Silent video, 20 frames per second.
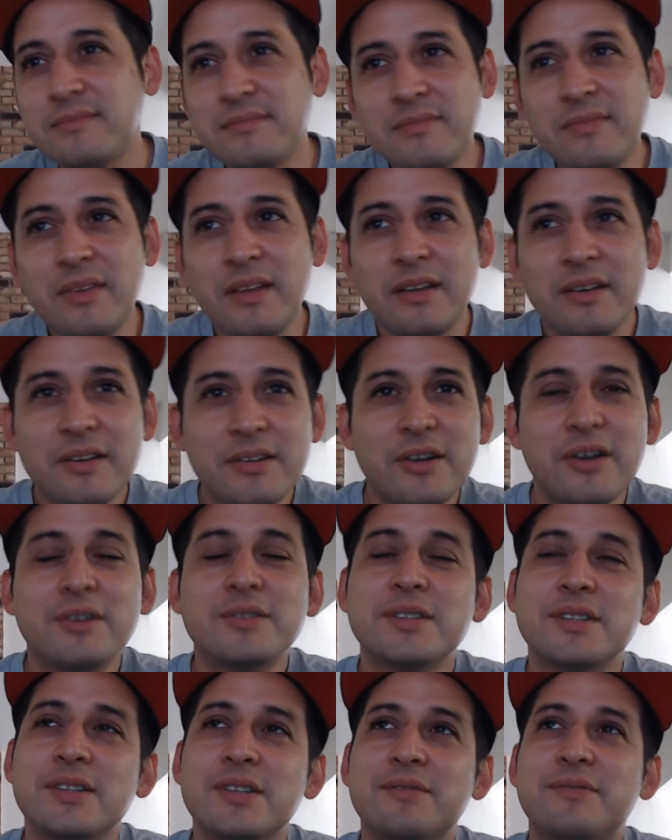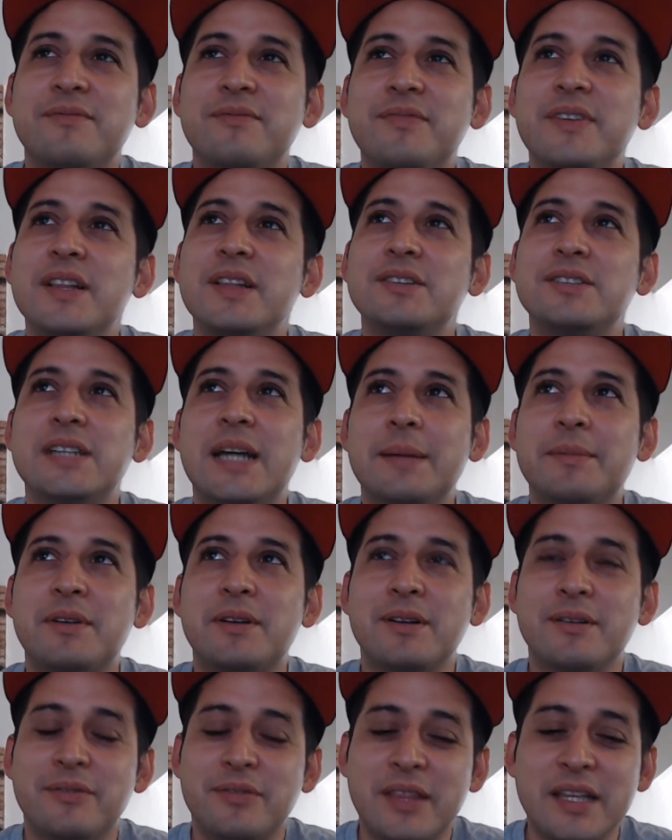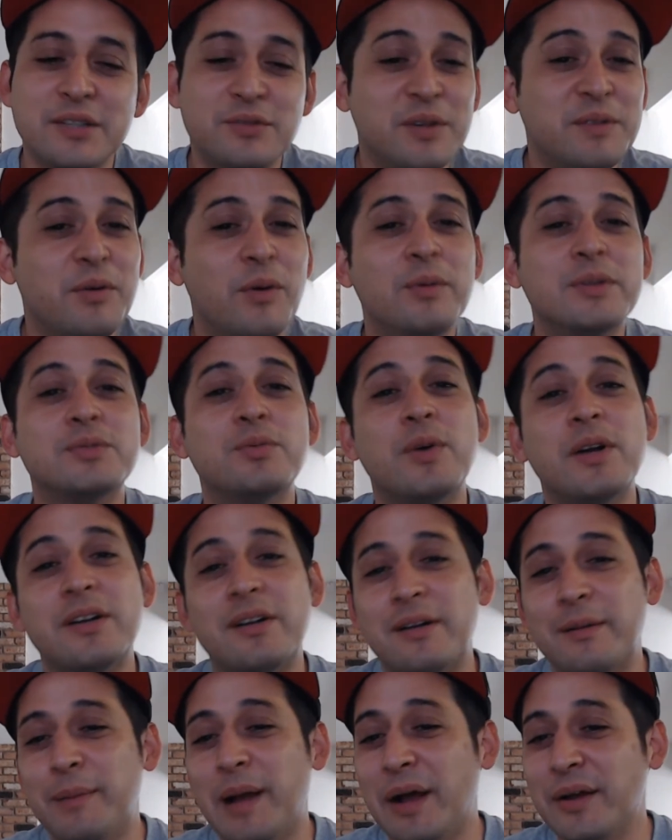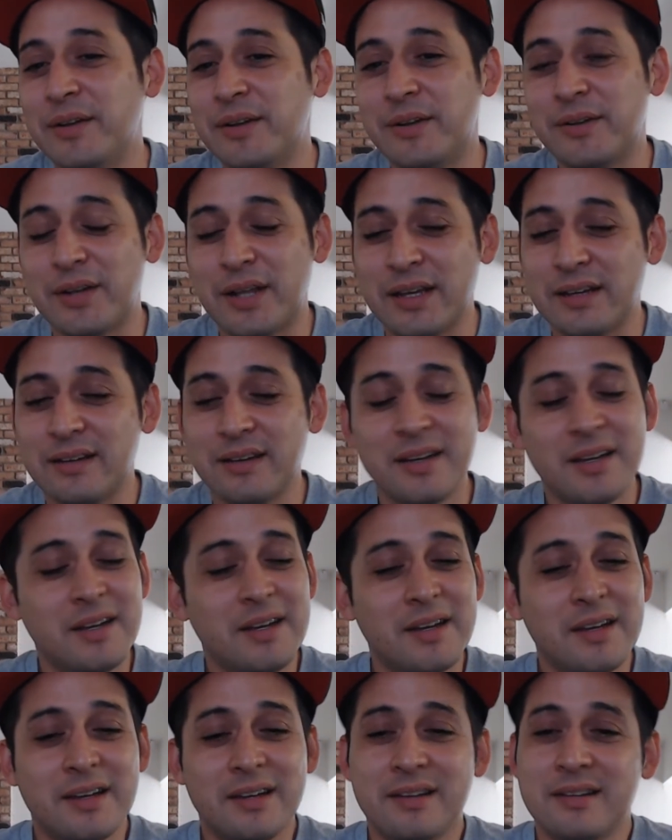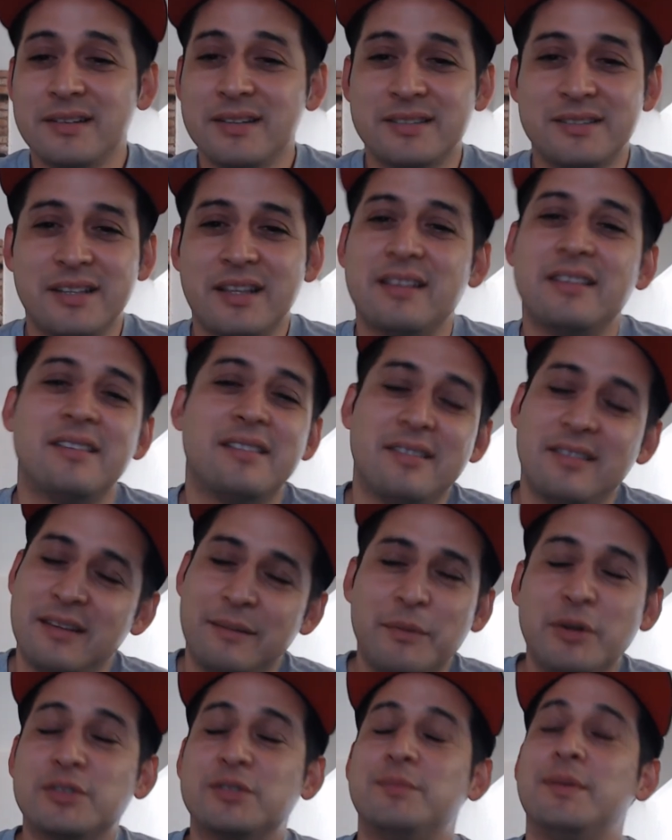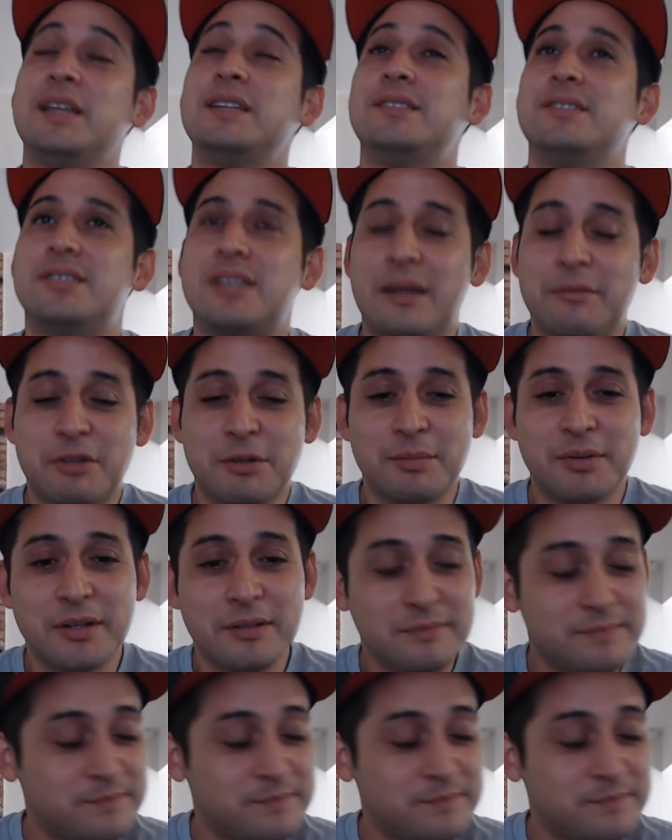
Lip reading: you know, it's a good filler chapter of things we've always wondered about. You know, like, it's not the most amazing chapter, but